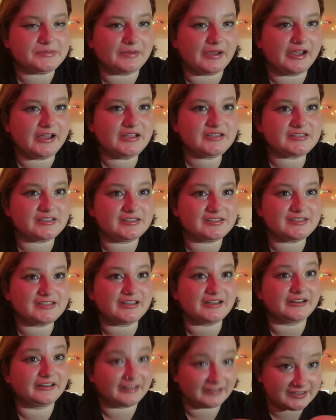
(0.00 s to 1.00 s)
spikes and
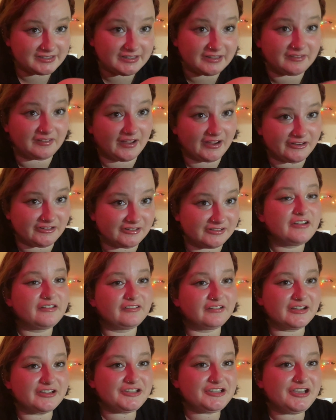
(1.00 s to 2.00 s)
sitting next to Lionel
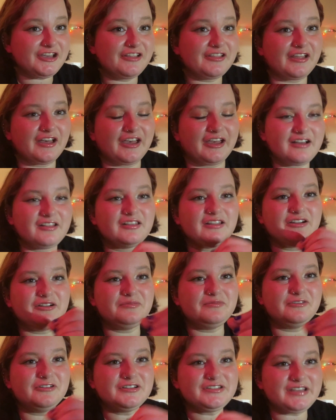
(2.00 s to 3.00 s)
Richie, like a little
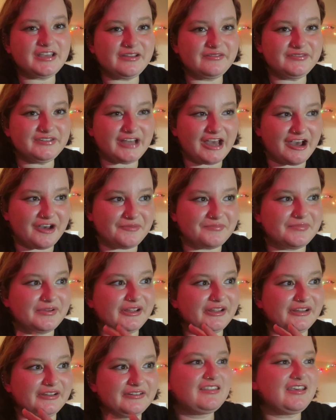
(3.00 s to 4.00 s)
more tamed down.
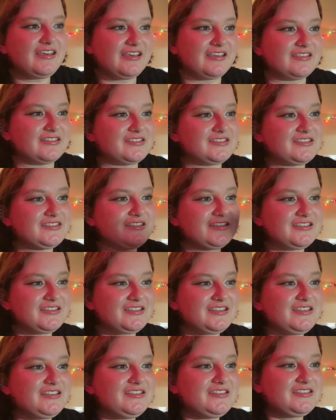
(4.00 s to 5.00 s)
But this, this
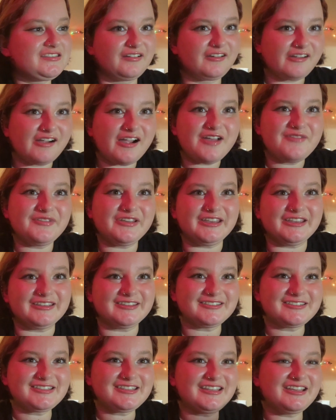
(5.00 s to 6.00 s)
is
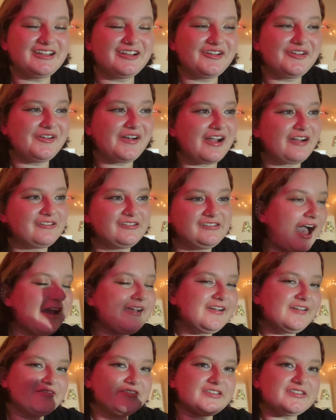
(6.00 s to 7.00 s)
Grammys, you know? I don't, I
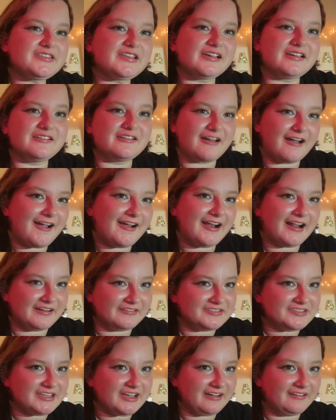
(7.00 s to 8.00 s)
give this like a 9 out
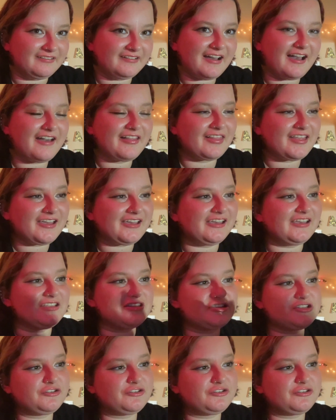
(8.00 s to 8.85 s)
of 10. I like it. It's